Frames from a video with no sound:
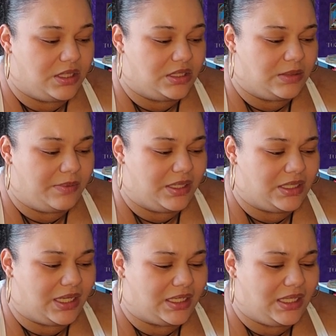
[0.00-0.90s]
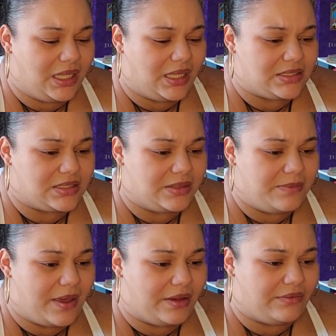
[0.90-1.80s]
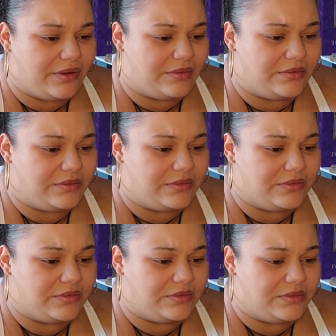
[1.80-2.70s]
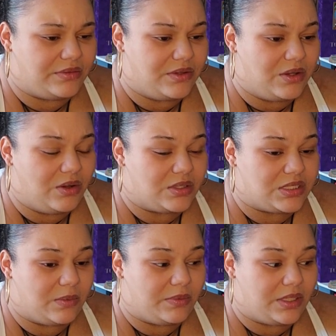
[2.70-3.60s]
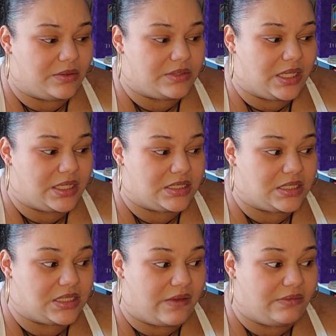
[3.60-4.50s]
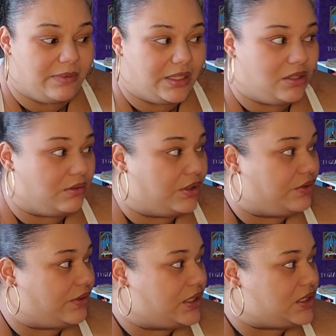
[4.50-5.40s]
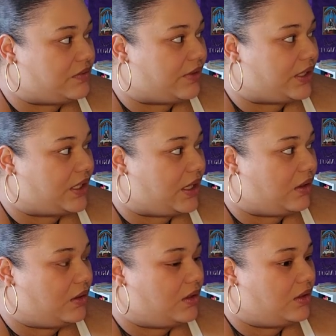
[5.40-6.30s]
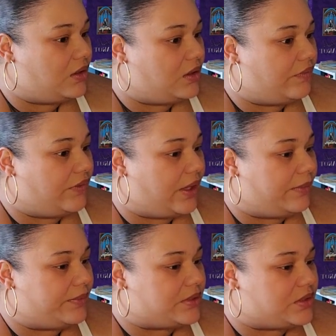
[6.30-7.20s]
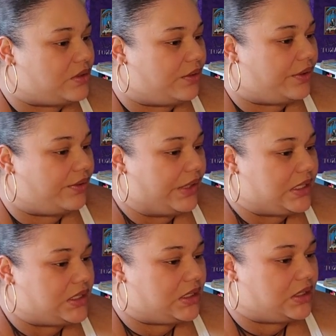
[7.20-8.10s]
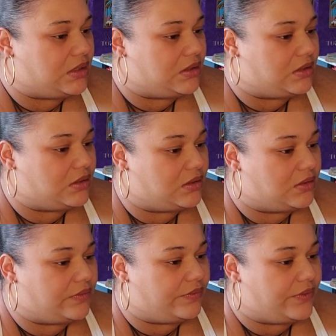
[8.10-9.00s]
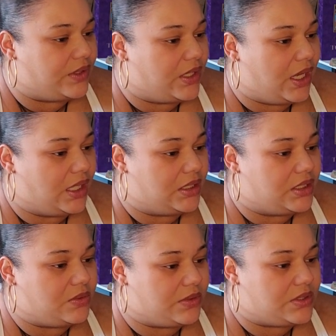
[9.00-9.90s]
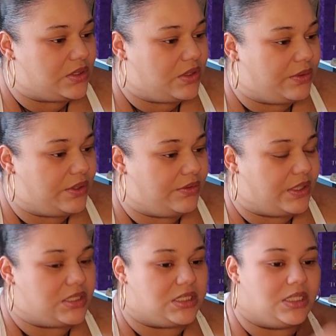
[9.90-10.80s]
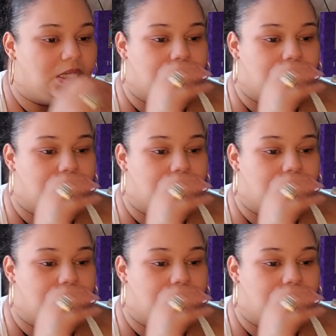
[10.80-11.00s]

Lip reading: There being a lot of chaos in the background. Or someone else has this. Everybody going crazy right now. The Empress is going crazy. And the twins are going crazy.